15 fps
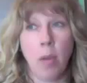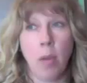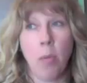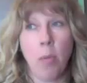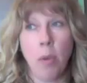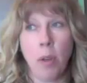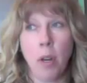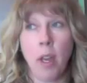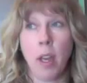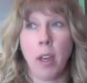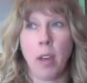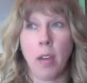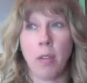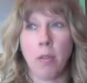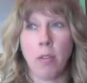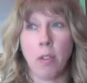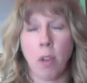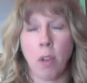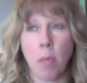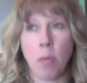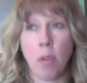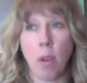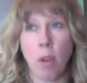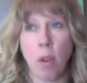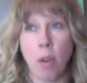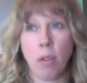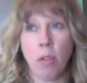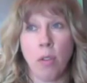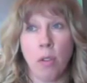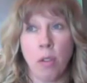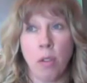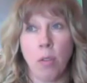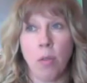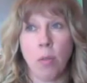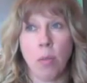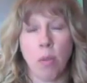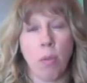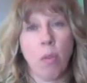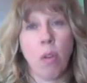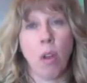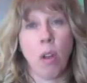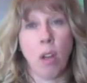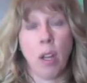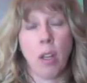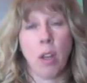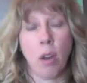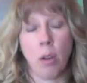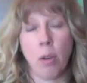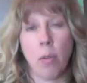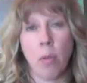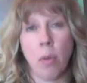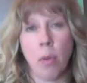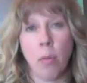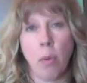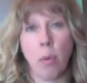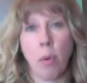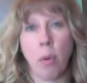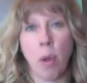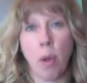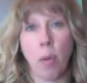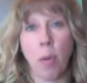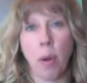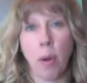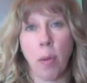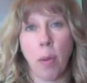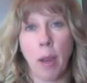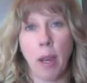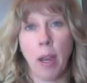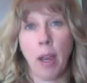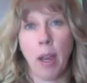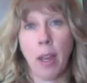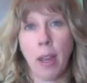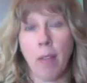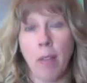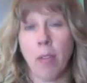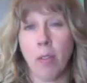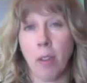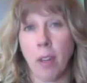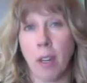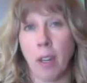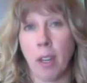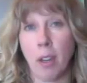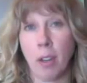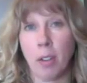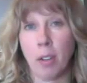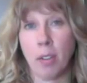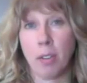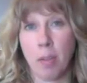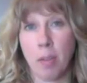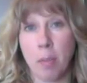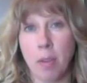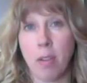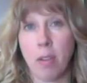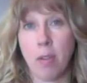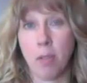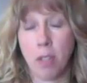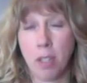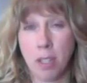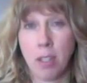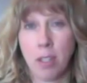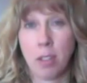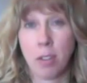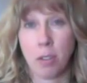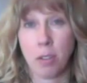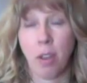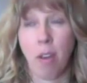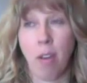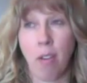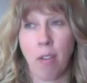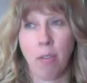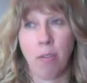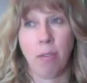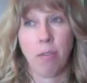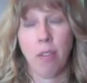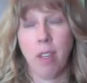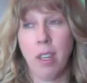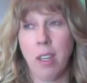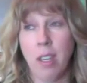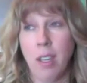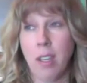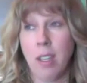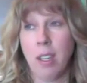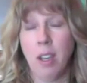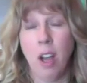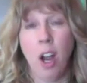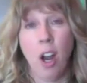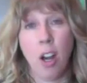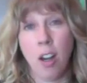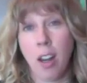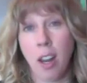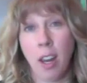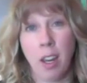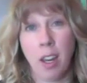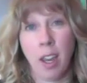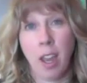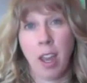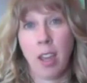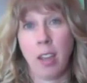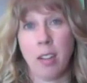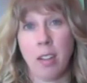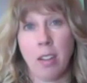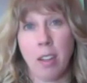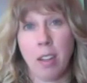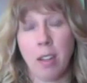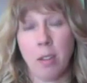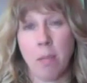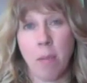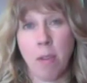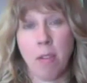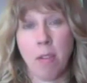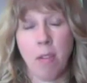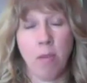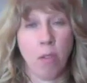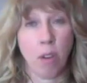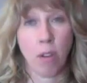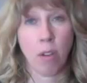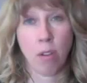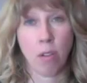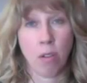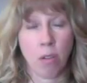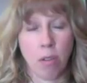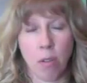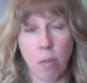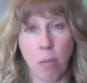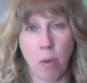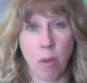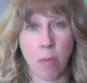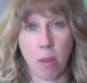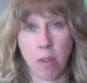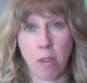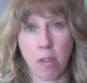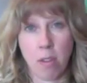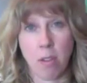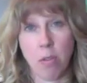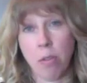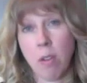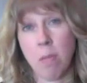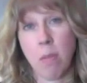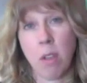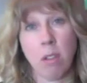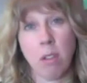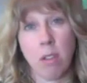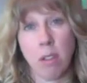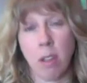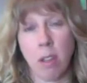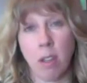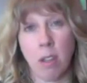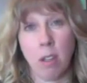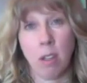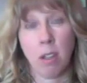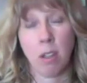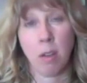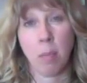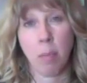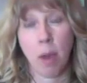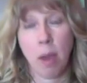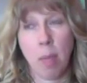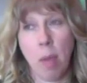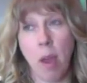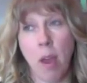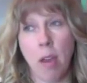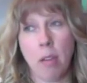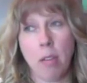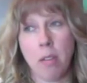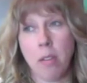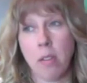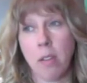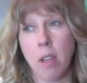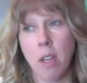would have jumped onto a protocol like the autoimmune protocol right away. I have a feeling I could have saved myself years of heartache and expensive doctor's appointments and treatments and bypassed